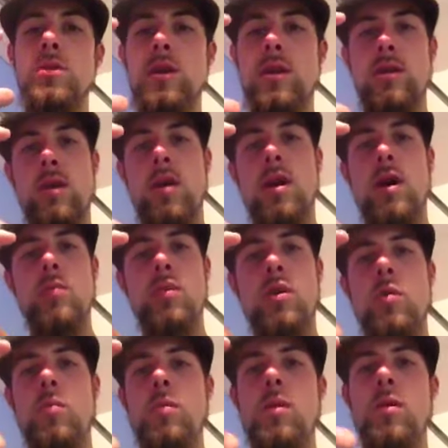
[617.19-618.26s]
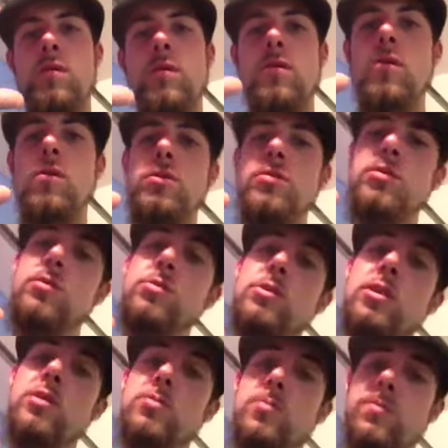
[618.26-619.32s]
and God will open up for us on
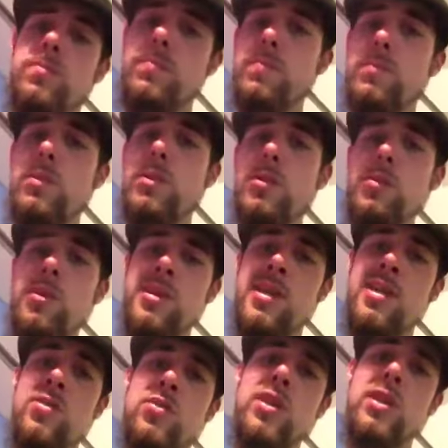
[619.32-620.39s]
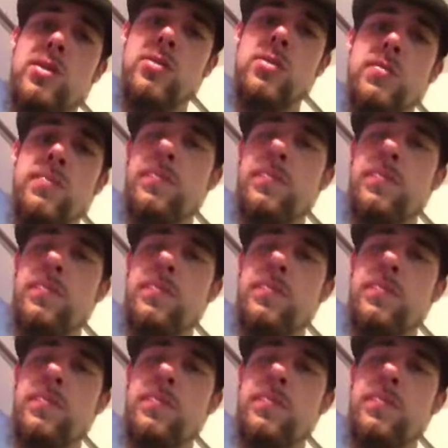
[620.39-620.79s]
judgment day thicker.